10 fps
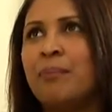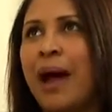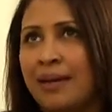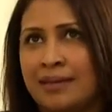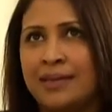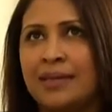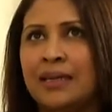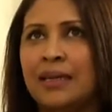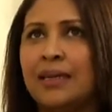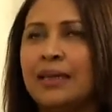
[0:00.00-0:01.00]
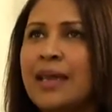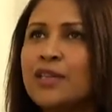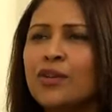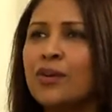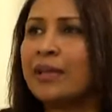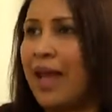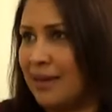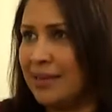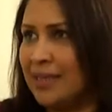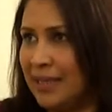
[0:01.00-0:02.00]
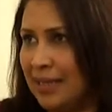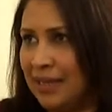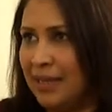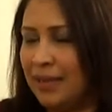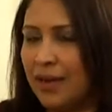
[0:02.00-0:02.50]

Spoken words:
but there is no guarantee.